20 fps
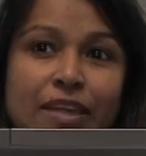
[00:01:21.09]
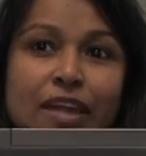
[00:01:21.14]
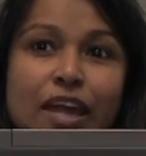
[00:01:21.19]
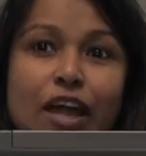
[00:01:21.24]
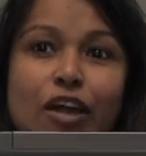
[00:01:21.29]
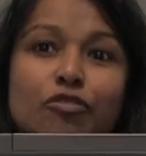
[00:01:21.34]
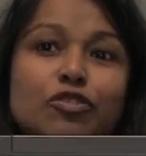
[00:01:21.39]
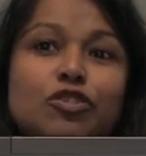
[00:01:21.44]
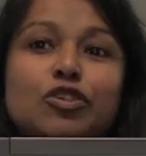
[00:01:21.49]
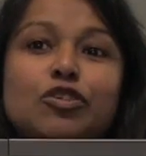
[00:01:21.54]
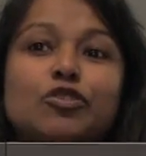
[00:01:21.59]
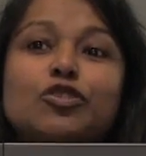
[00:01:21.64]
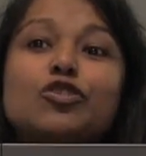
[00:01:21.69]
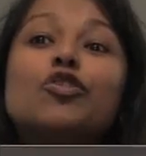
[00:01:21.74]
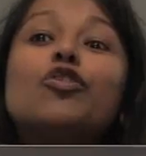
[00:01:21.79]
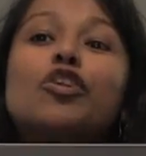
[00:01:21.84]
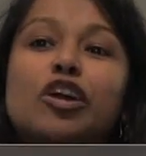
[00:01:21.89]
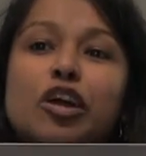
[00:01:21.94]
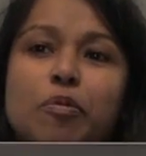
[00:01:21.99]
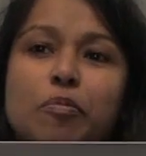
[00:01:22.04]
How do you
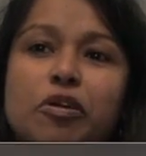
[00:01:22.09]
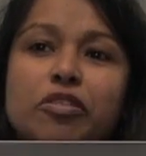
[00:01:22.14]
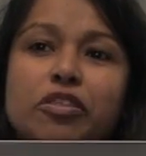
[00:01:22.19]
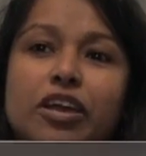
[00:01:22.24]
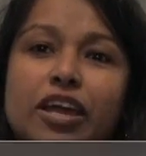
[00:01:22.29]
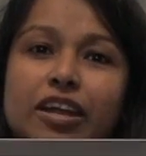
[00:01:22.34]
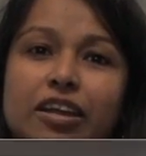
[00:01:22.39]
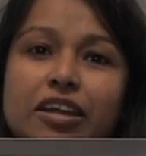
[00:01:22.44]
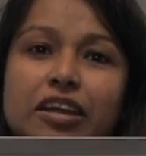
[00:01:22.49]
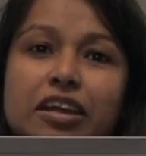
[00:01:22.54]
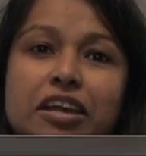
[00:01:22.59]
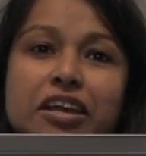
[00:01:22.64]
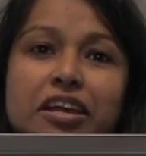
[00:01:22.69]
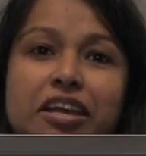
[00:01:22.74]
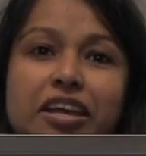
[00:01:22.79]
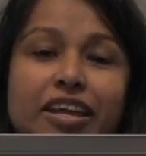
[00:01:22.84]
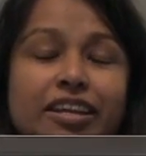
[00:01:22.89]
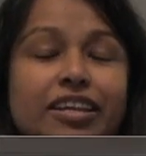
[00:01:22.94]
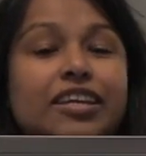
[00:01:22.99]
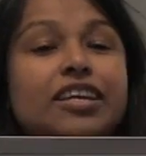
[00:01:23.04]
talk about that?
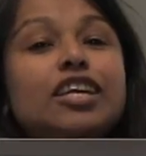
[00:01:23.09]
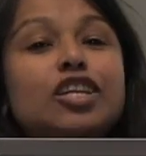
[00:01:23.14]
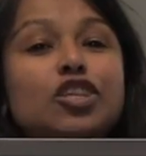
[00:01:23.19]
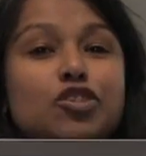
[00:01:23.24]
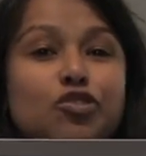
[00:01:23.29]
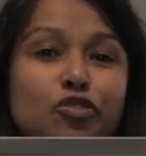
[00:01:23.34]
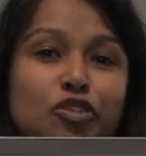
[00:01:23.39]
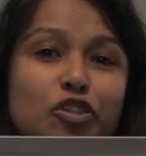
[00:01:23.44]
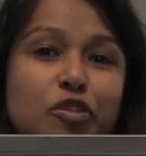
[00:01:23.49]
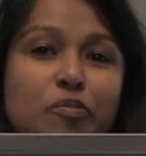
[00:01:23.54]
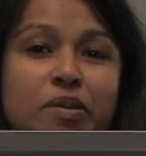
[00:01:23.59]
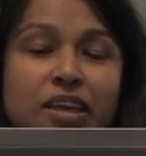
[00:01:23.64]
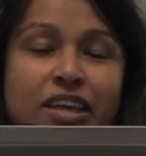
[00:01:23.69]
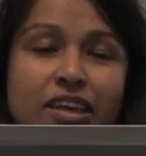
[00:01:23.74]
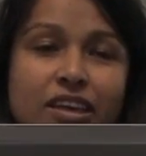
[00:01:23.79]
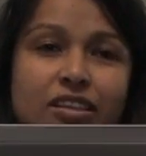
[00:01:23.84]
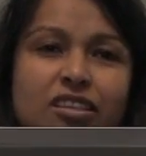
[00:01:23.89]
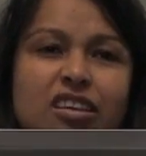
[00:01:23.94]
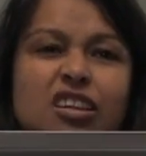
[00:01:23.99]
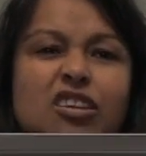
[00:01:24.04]
And he told
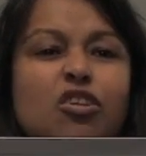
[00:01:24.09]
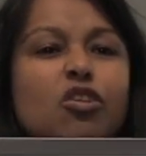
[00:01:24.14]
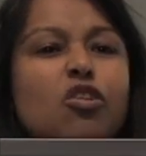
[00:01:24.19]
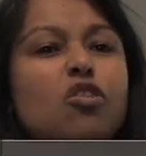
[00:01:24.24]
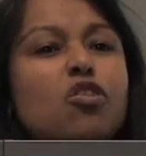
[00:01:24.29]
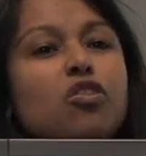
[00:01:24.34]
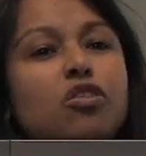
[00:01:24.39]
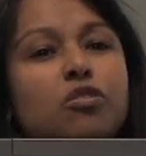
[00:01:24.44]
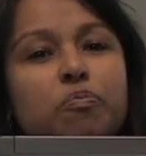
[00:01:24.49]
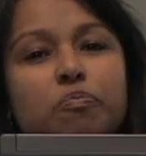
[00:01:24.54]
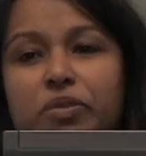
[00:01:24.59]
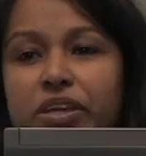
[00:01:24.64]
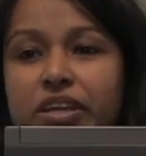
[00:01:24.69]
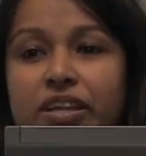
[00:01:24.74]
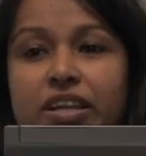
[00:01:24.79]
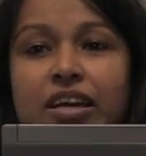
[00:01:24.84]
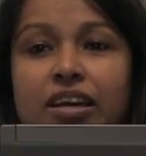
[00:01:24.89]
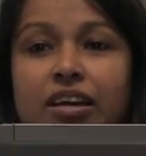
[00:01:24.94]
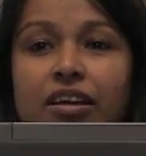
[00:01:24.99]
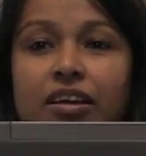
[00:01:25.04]
me that, oh,
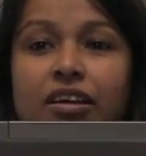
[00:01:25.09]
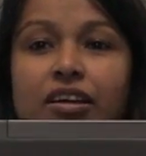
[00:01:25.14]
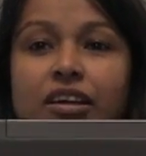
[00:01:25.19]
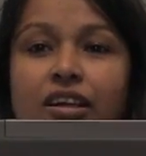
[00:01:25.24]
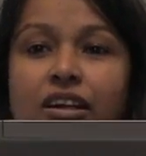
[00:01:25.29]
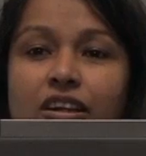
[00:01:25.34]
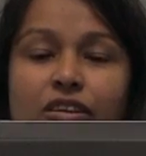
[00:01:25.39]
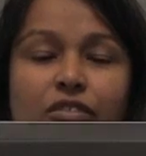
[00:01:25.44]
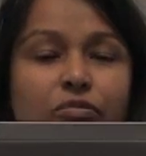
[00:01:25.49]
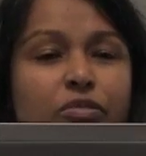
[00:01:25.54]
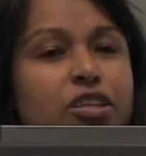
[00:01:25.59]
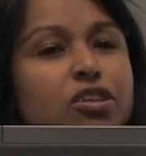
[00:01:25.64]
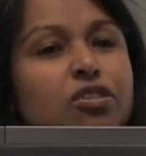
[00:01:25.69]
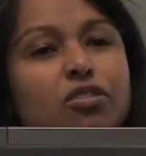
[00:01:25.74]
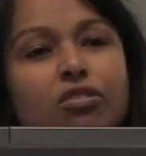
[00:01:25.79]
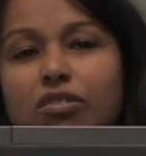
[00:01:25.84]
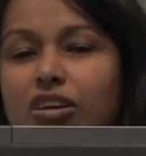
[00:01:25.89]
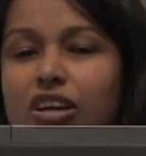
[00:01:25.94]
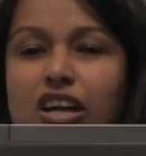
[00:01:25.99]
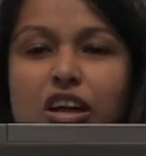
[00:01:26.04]
Bina, we
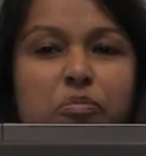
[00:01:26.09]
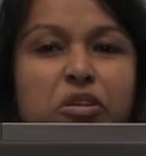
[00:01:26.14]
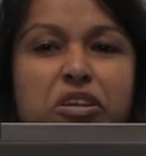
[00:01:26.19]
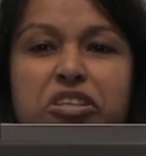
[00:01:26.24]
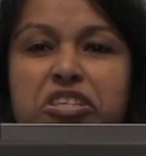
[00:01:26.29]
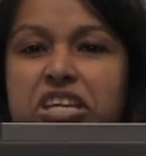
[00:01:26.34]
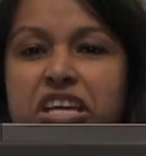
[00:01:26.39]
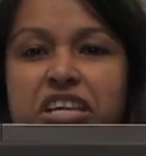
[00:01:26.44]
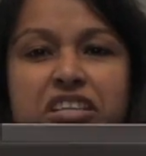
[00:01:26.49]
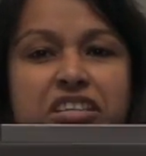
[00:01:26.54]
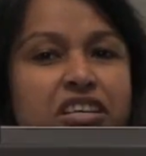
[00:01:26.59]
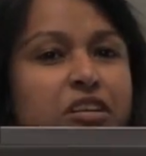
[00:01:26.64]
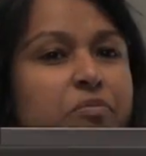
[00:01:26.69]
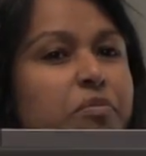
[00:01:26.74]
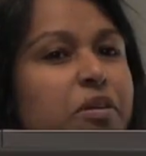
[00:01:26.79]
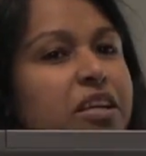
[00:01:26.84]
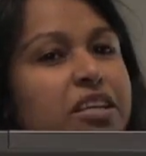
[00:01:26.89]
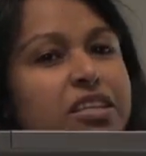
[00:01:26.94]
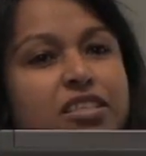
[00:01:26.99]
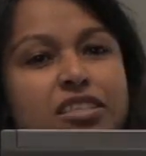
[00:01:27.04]
talk about gender,
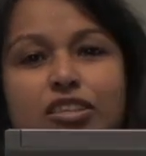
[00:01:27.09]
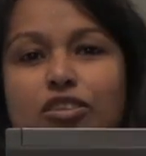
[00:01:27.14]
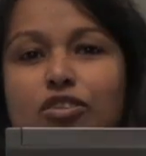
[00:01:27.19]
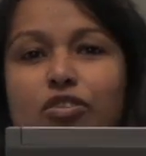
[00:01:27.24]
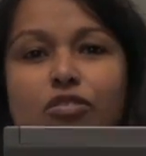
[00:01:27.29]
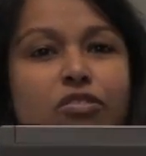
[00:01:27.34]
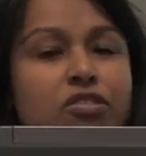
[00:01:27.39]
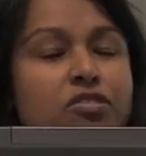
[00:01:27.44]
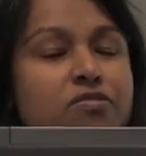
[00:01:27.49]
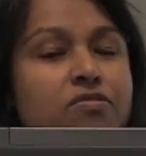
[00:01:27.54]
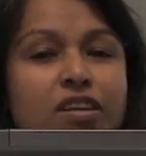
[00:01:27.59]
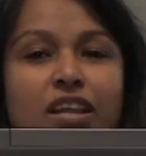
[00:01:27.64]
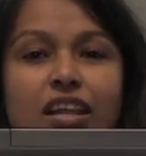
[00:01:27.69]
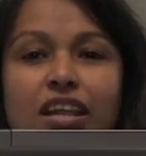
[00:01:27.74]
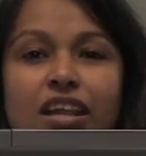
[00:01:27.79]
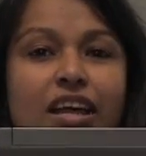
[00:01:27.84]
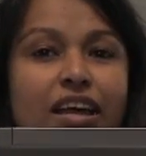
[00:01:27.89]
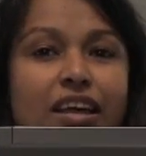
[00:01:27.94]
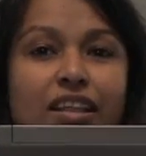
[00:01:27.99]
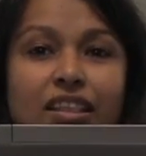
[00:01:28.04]
but it's not
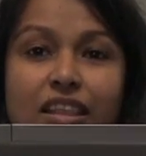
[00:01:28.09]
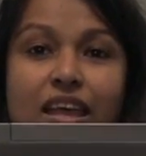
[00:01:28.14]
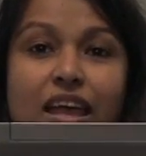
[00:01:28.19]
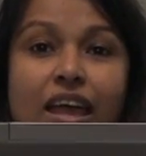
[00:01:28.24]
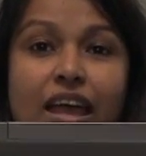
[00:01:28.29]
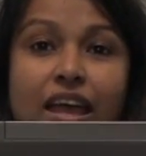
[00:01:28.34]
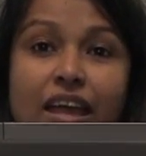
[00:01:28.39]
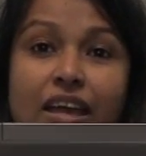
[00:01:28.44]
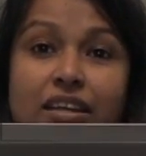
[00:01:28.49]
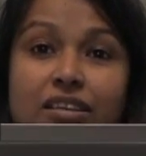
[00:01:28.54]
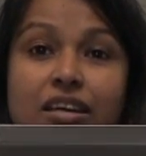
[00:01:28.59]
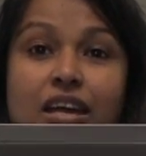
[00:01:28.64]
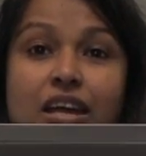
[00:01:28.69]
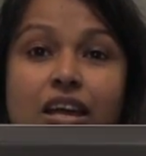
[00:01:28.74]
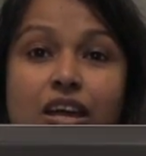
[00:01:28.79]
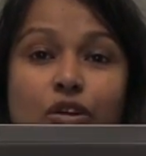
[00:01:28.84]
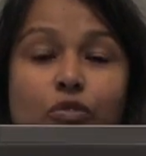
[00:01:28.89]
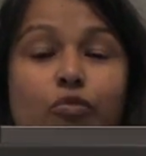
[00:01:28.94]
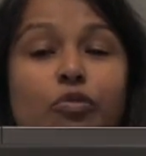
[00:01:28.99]
really like that.